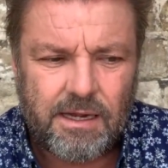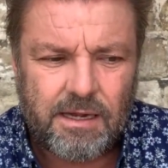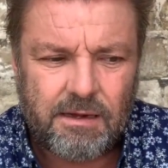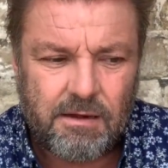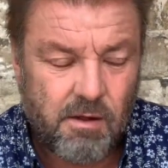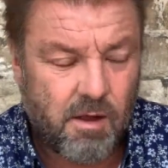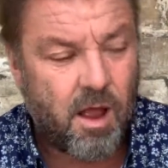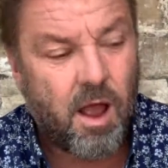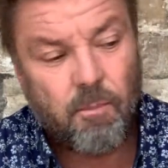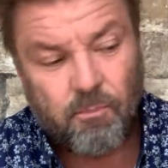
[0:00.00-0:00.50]

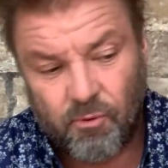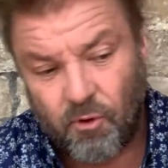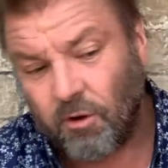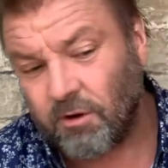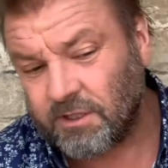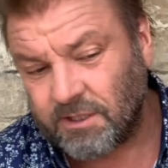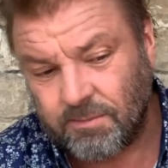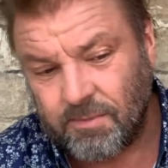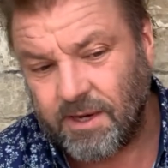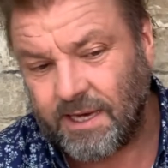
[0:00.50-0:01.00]

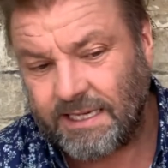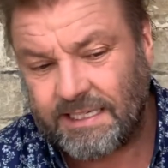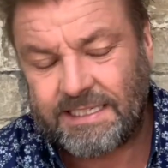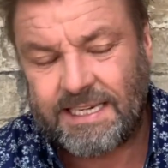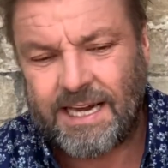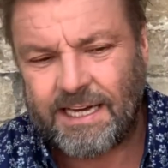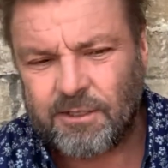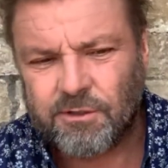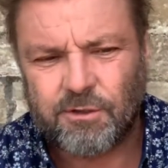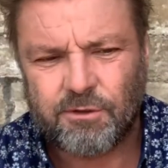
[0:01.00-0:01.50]
approximately
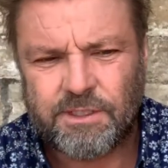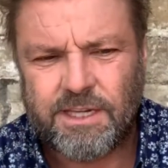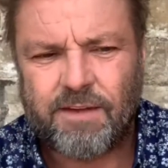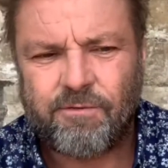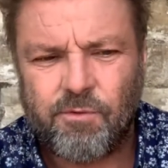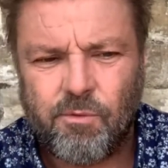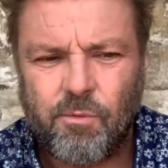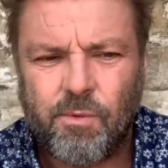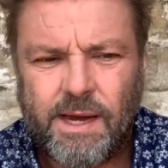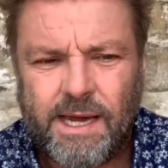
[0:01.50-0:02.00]
6 or
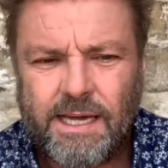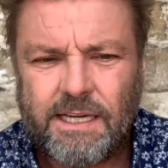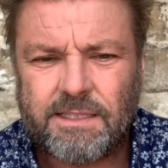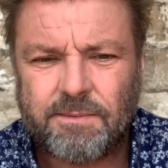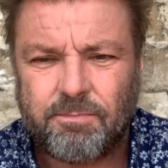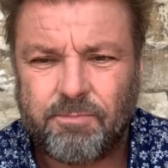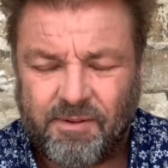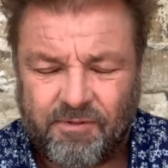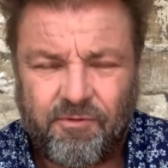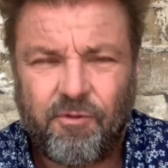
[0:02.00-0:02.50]
7 weeks
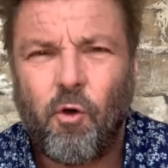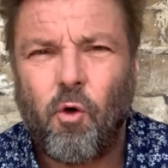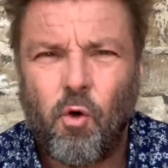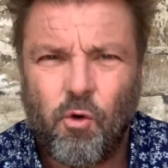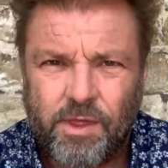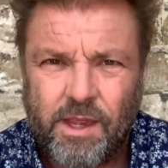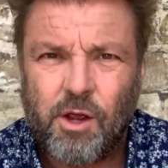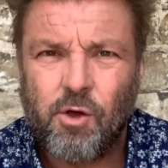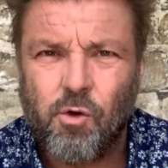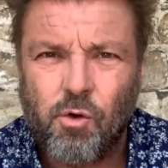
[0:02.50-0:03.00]
before
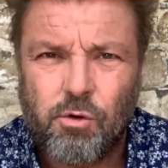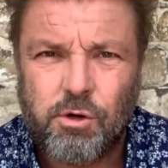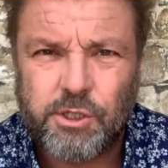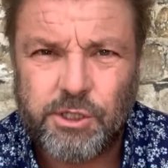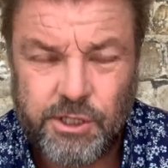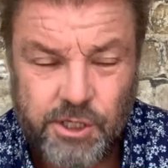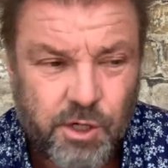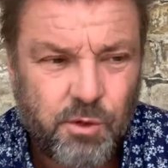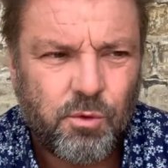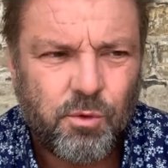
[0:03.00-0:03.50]
the
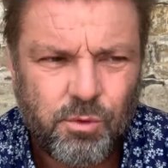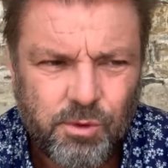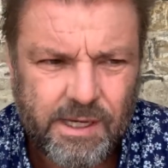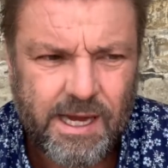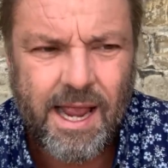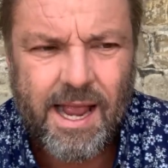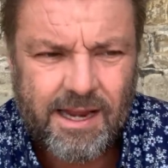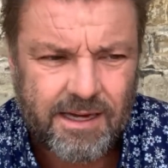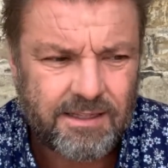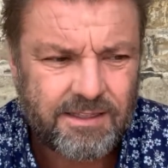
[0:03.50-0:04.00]
auction, you will
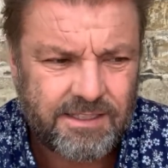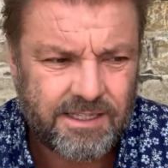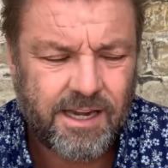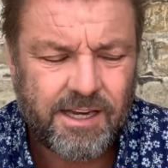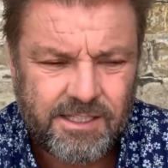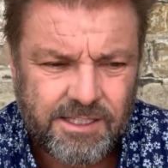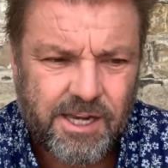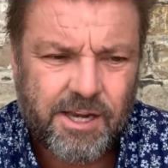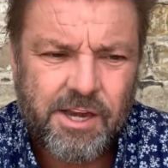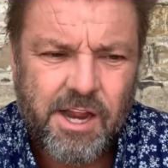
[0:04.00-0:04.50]
get
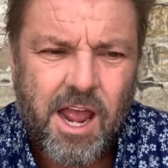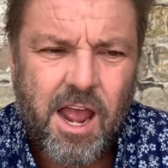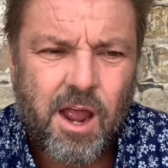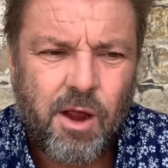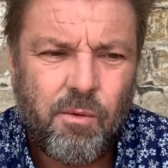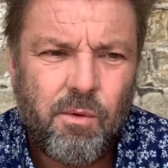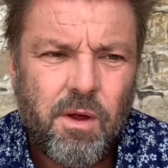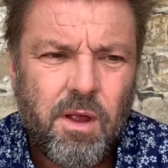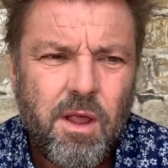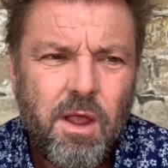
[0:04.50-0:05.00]
to
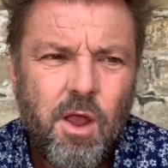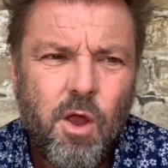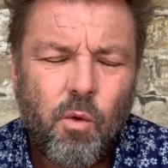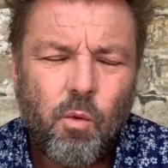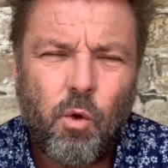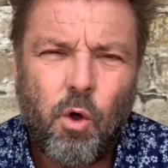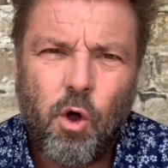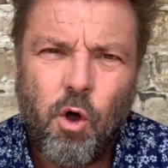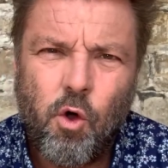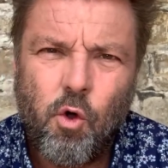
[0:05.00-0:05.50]
know
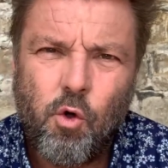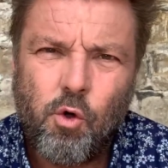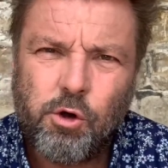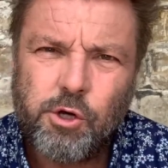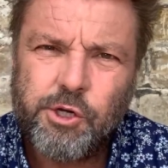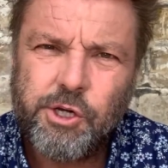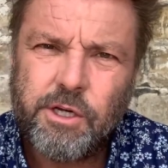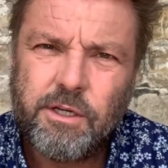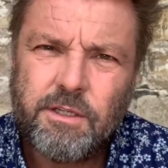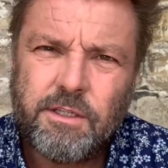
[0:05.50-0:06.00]
what
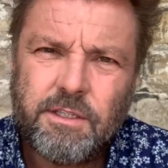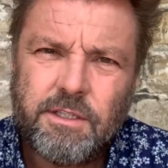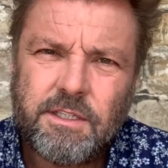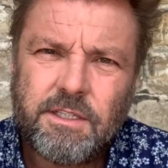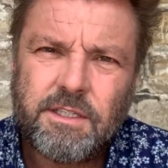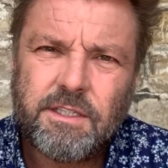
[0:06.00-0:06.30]
auction